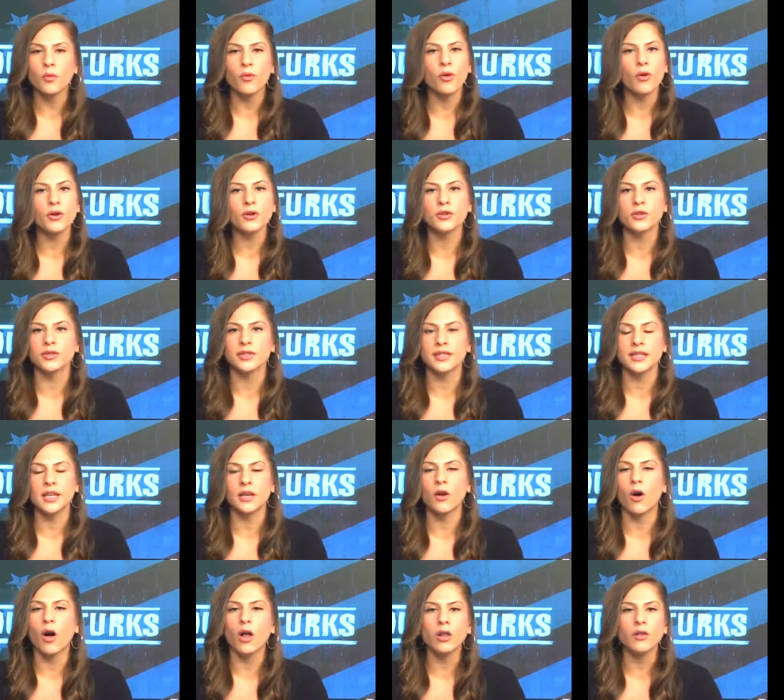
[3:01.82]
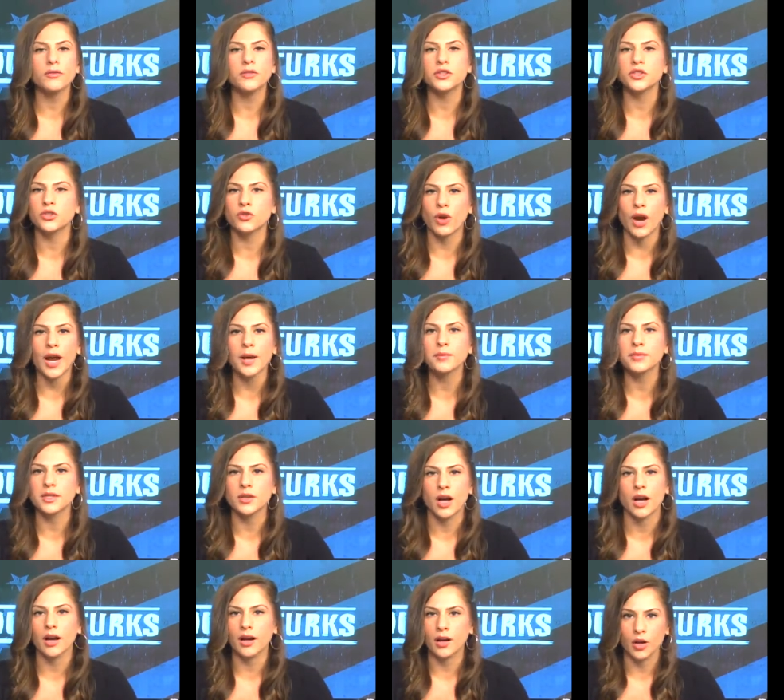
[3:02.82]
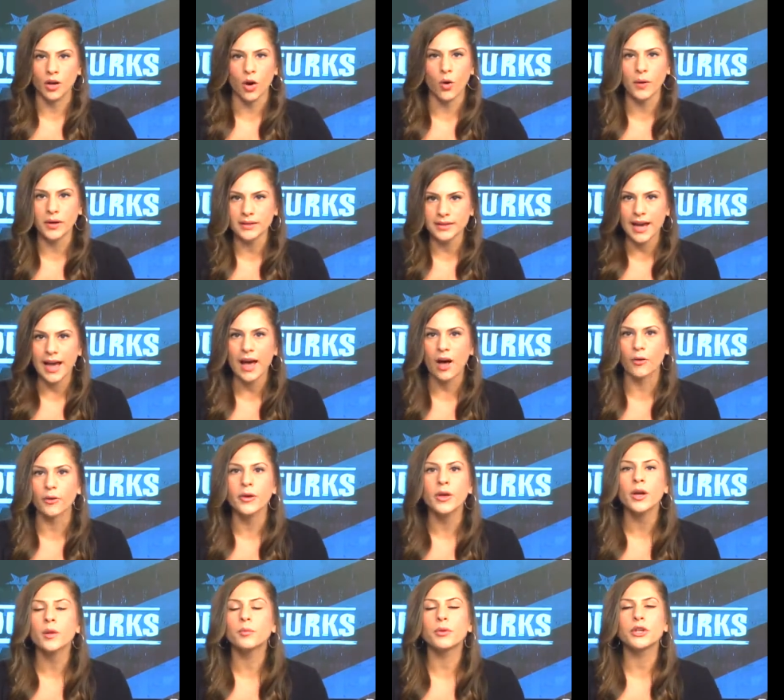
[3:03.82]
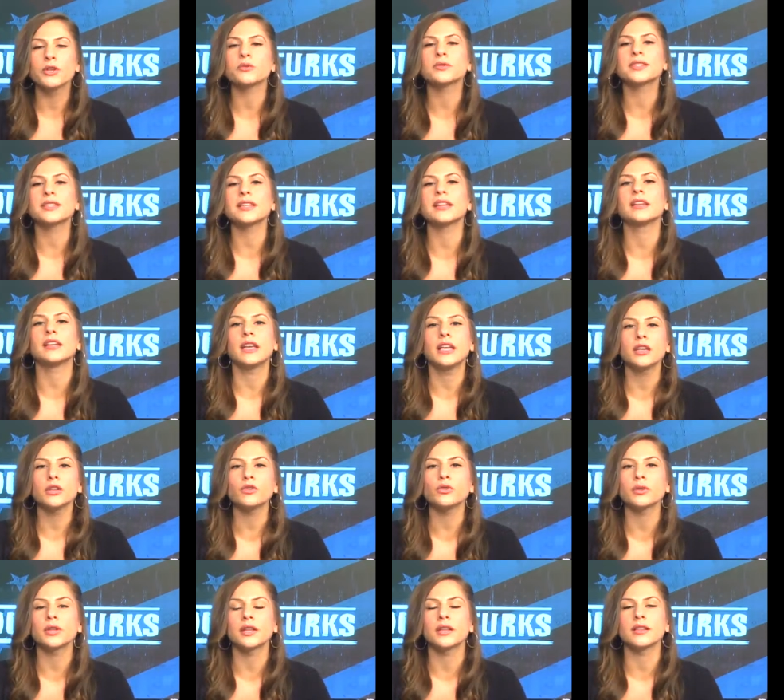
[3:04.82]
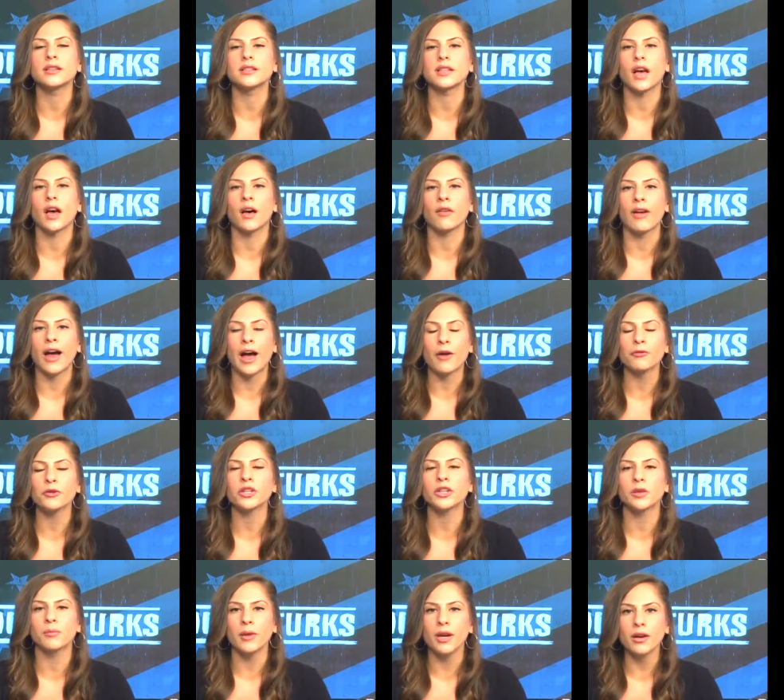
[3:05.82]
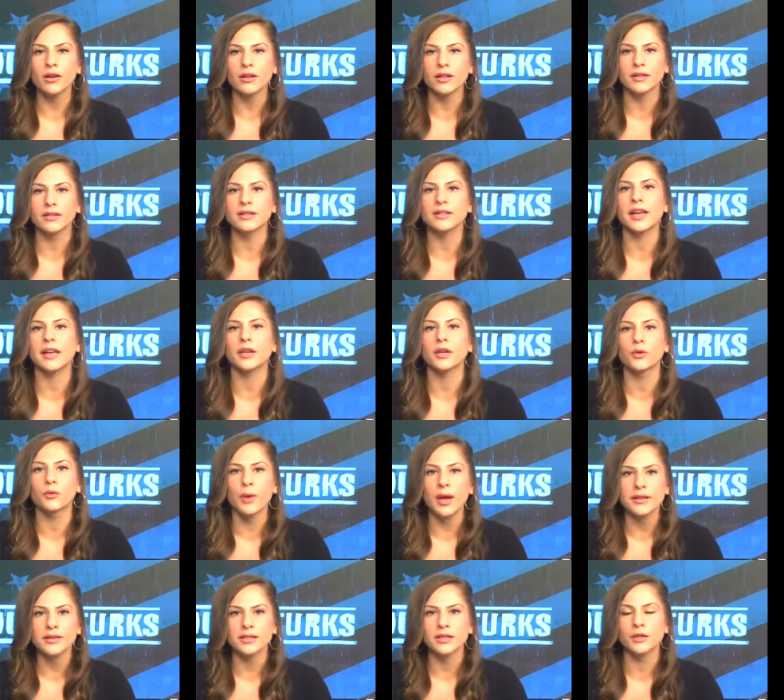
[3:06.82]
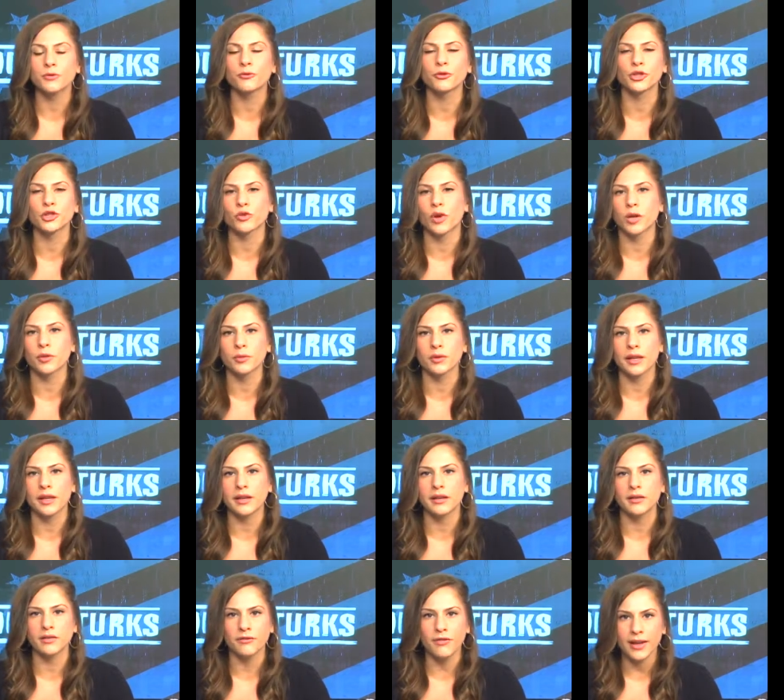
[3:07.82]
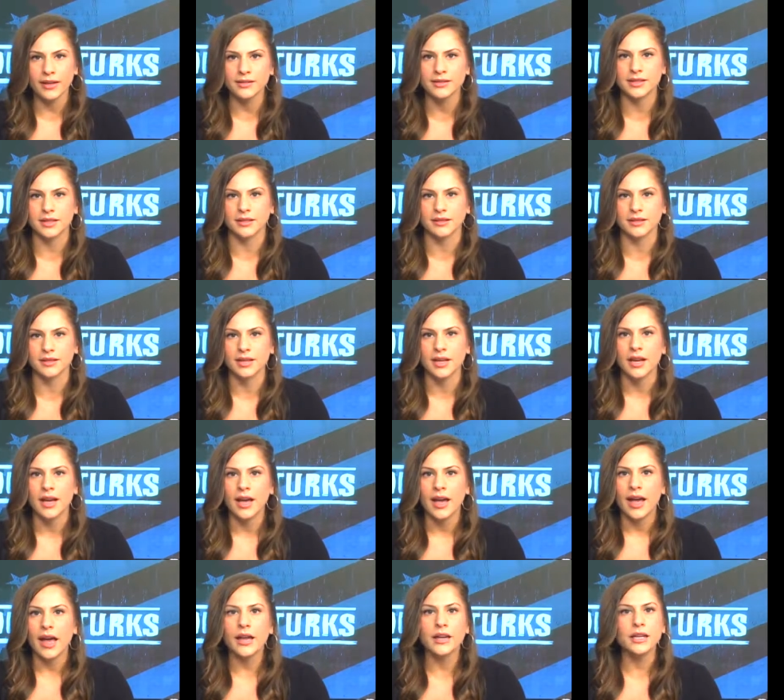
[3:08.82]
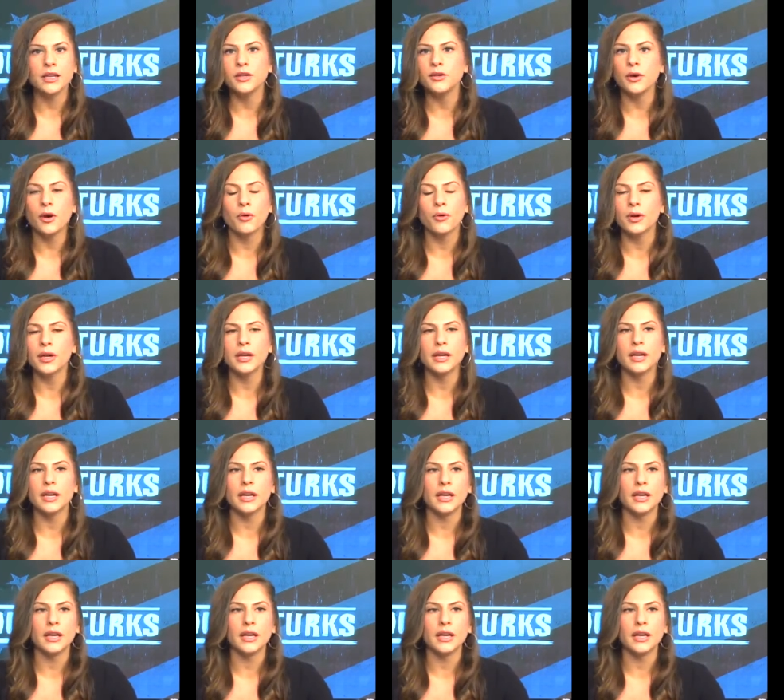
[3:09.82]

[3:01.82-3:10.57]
the board, you're seeing all of these crimes going down, but you see an increase of African Americans getting arrested for drug related offenses. And, you know,